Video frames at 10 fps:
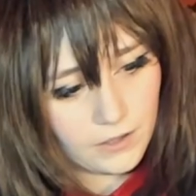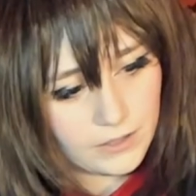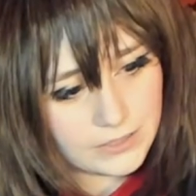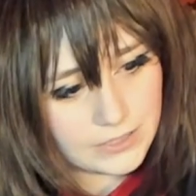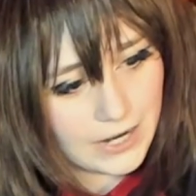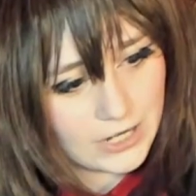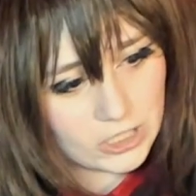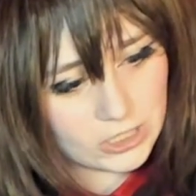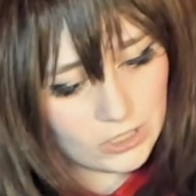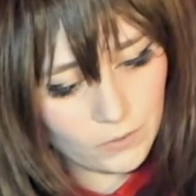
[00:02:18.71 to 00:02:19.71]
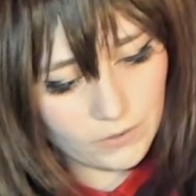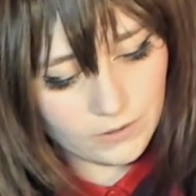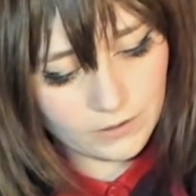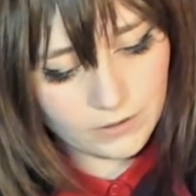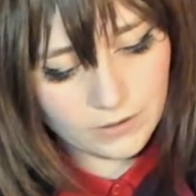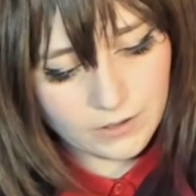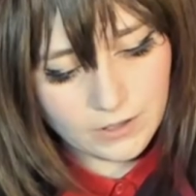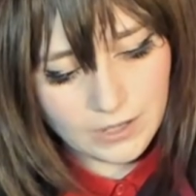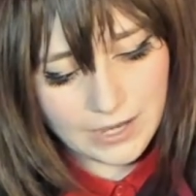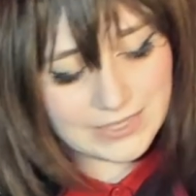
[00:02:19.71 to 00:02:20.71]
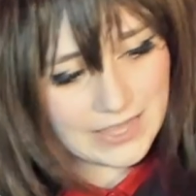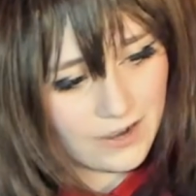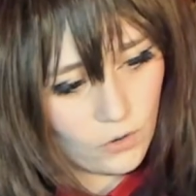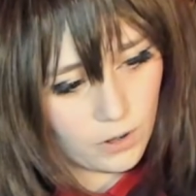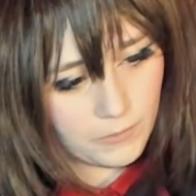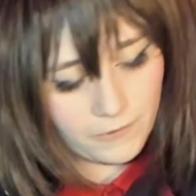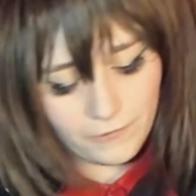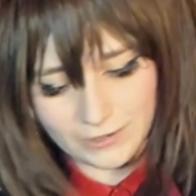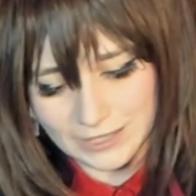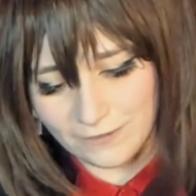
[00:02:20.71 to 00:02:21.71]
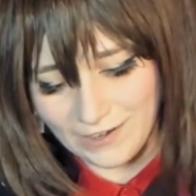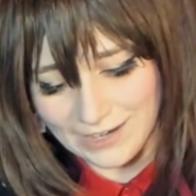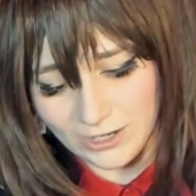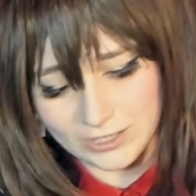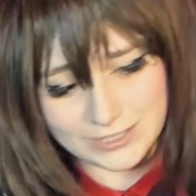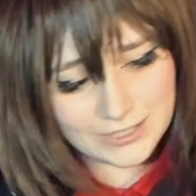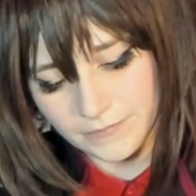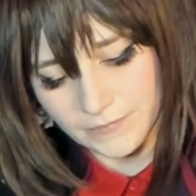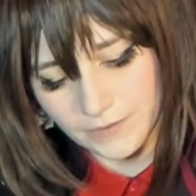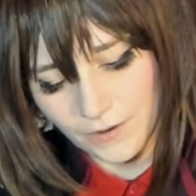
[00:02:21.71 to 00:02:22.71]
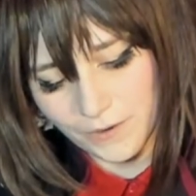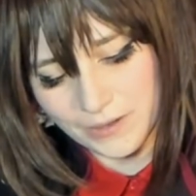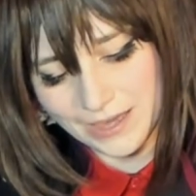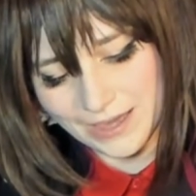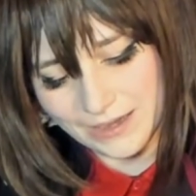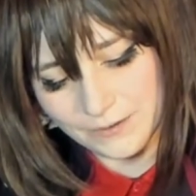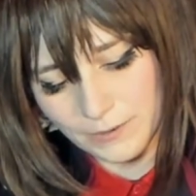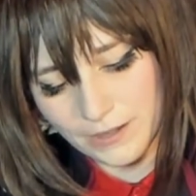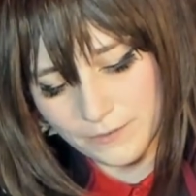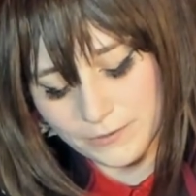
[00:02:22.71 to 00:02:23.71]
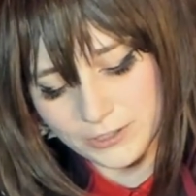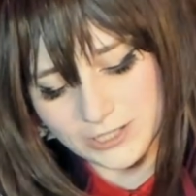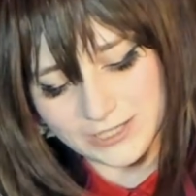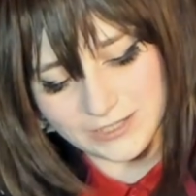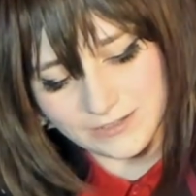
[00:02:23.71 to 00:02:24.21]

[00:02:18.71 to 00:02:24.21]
did I just do? Is that normal for these figures? Okay, well, we'll just